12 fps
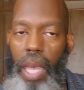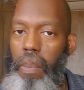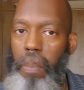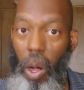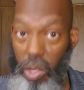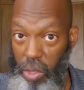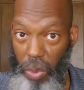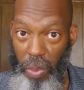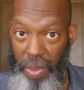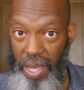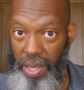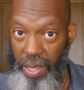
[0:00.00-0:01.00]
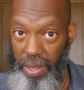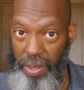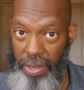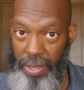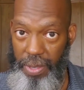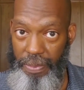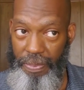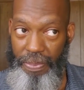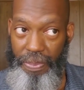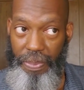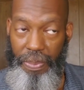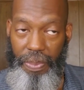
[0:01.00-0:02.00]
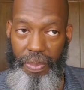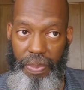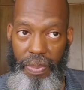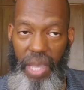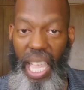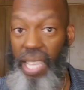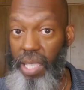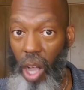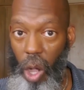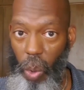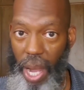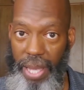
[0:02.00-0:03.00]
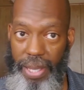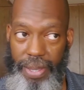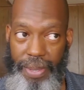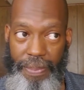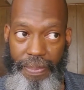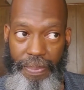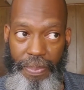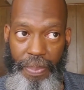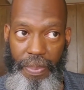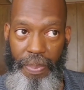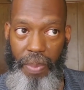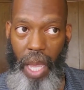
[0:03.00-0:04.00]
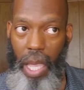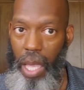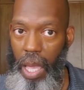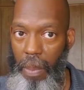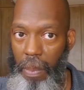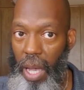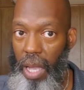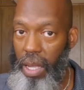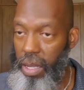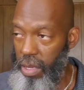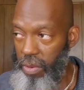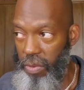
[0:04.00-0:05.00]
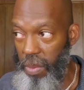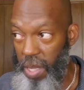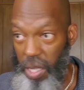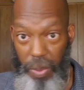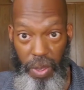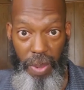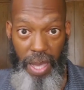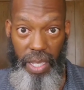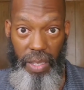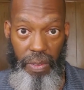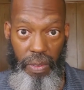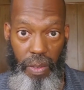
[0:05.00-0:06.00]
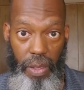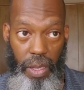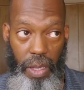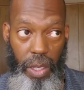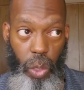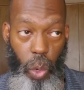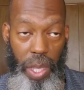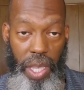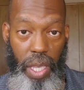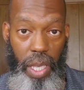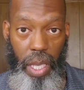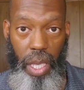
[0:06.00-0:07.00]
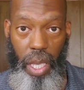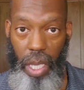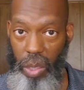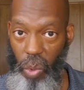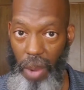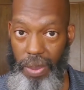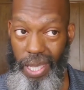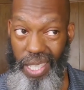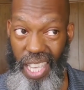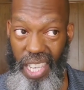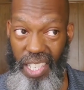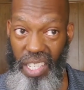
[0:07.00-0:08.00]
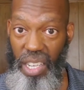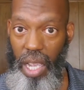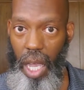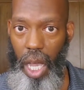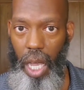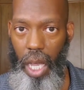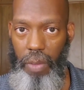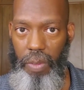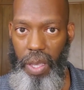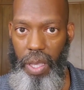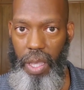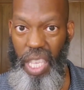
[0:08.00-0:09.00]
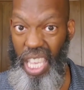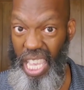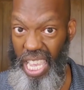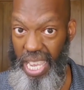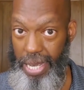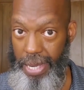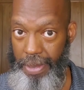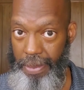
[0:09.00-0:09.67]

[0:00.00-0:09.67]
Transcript: Multiple meanings as always. But from this perspective, 20 is a representation of the end.